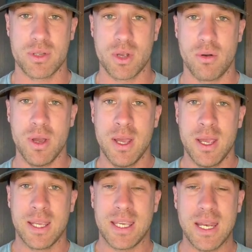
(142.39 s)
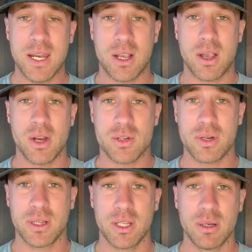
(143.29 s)
So get in a
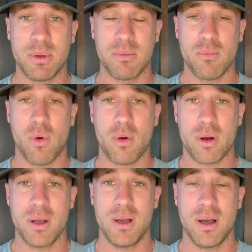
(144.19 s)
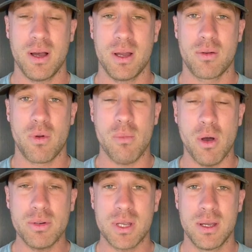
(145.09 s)
country a little bit more
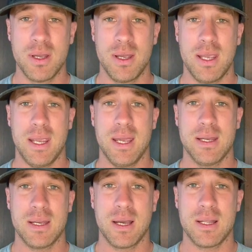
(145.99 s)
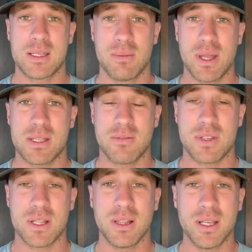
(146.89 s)
remote, and some of that stuff
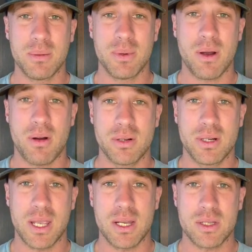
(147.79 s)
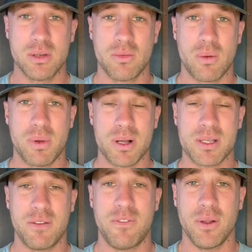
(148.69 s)
is a little bit harder to get to, where bucks
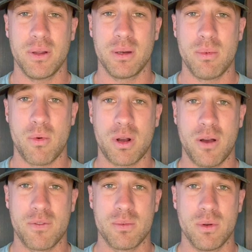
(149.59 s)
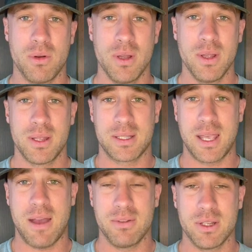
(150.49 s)
can feel a little bit more comfortable, like they
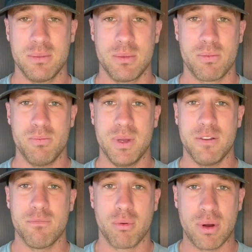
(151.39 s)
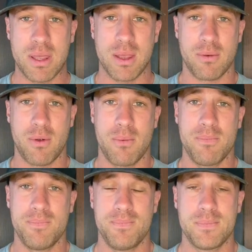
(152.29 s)
have a little bit of breathing room.
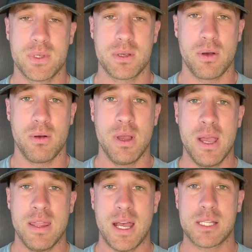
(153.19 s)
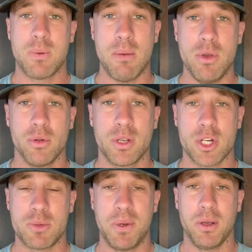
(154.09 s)
So that's my mule deer
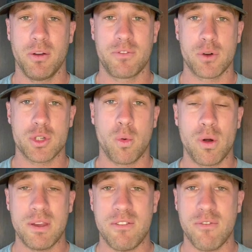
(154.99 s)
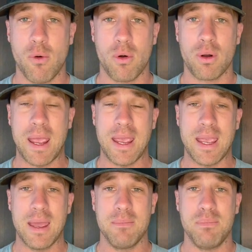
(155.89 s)
spiel for
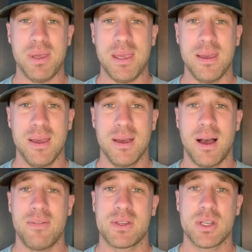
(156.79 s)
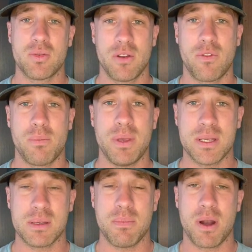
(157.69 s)
24A and B. Obviously 24B
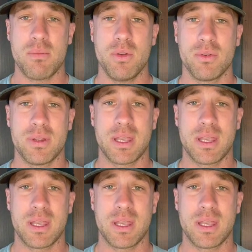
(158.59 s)
is the better mule deer.